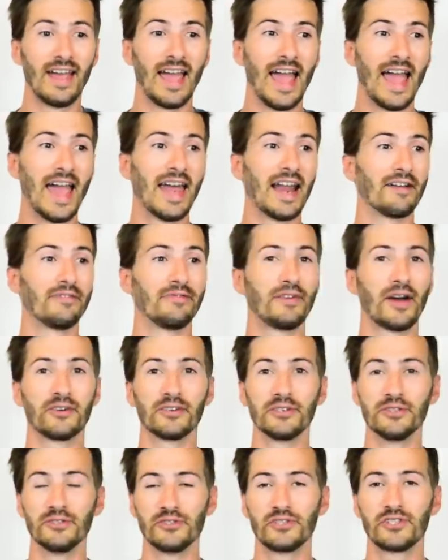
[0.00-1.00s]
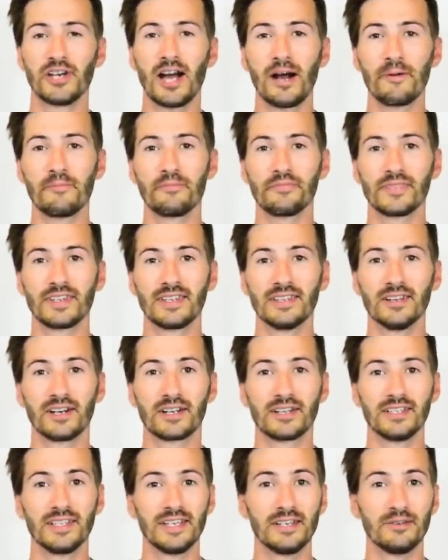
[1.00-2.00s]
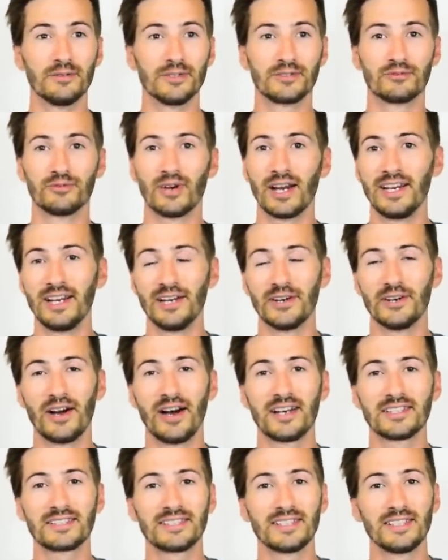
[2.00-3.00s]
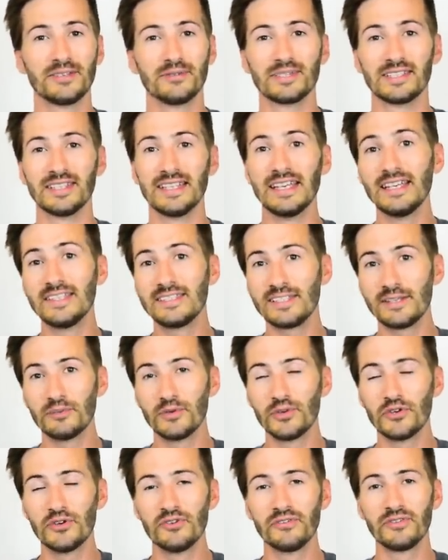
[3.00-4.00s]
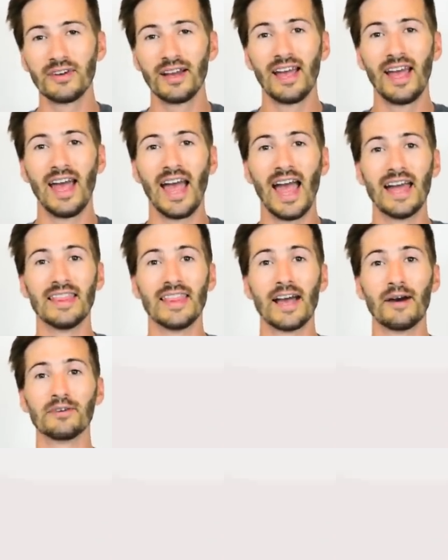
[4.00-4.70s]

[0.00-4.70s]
And I found a new shop. Luckily, it was right here in Austin. It was an easy move. And that